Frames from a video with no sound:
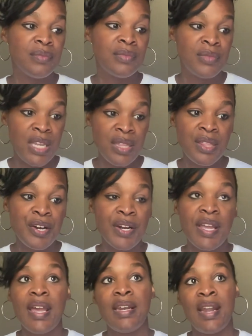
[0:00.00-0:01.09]

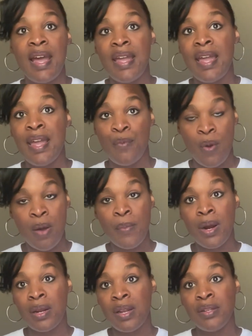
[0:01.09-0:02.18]
10:30 at night and
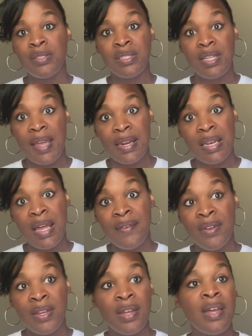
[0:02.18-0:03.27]
Walmart closes at 11,